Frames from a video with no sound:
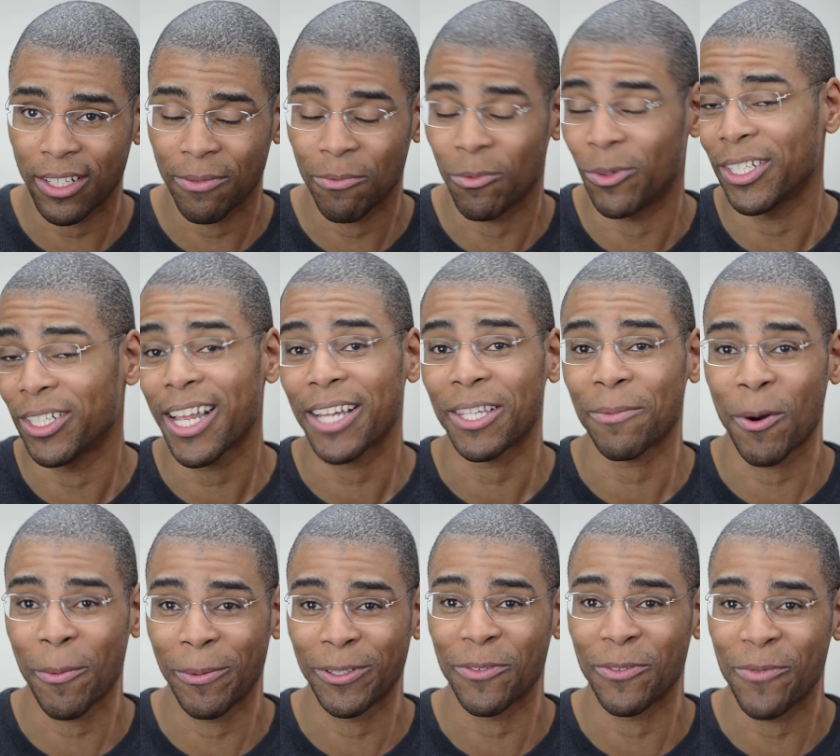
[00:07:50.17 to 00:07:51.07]
Well, not the
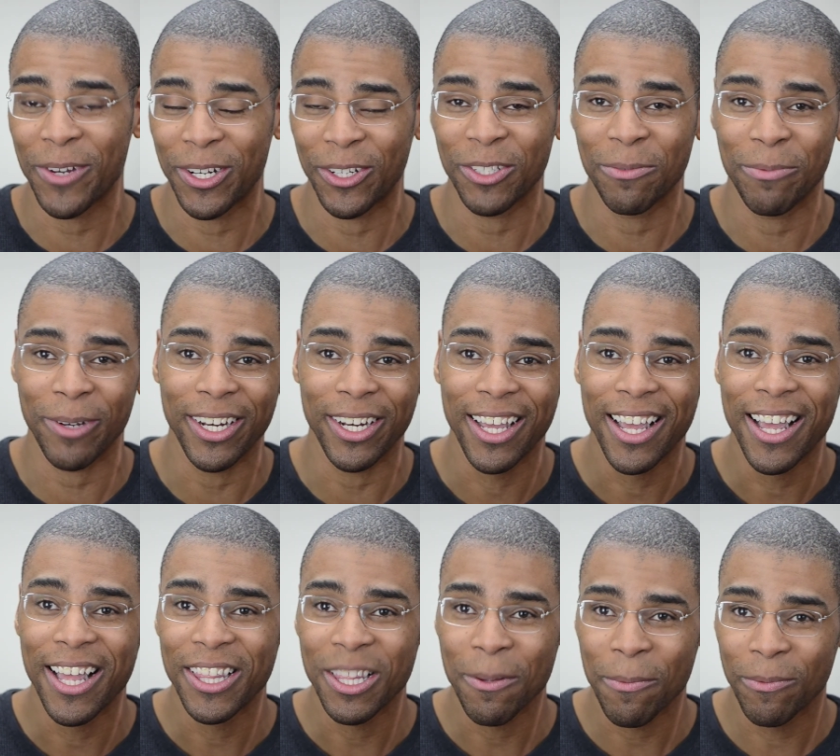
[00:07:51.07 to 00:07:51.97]
purpose of Windows, but
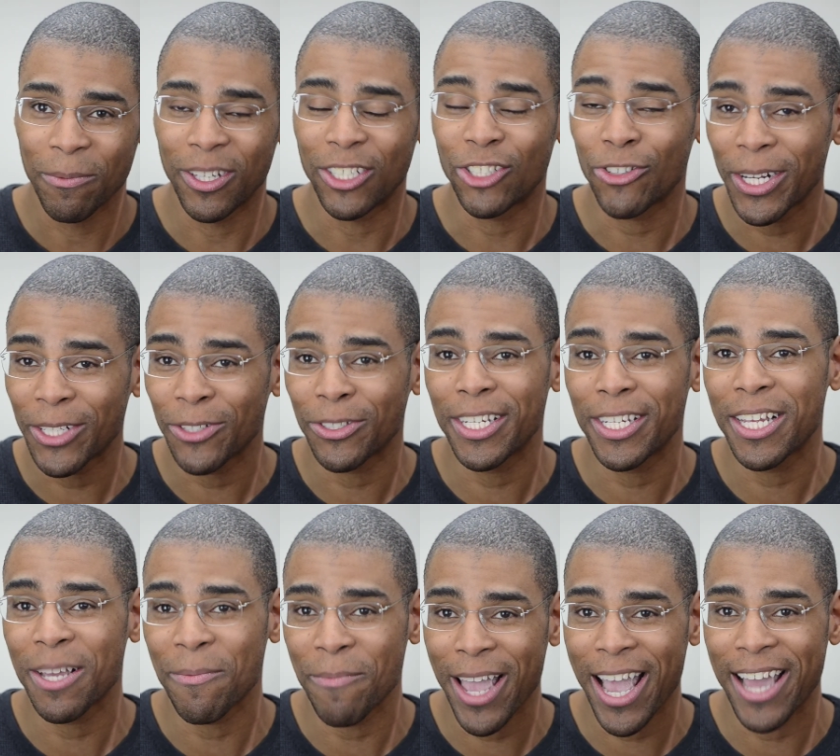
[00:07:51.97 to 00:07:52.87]
the traceroute
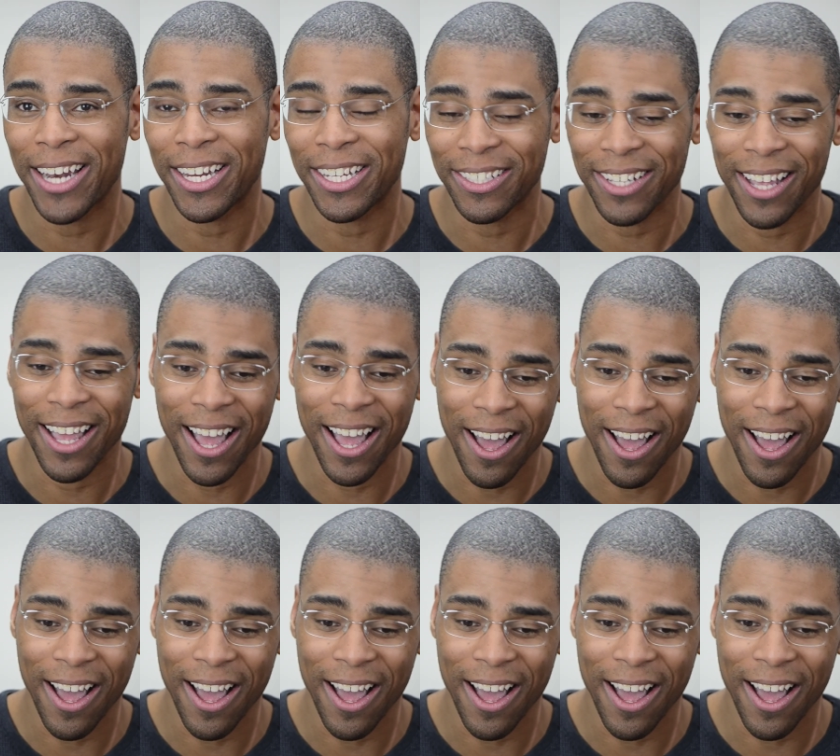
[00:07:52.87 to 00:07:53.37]
command is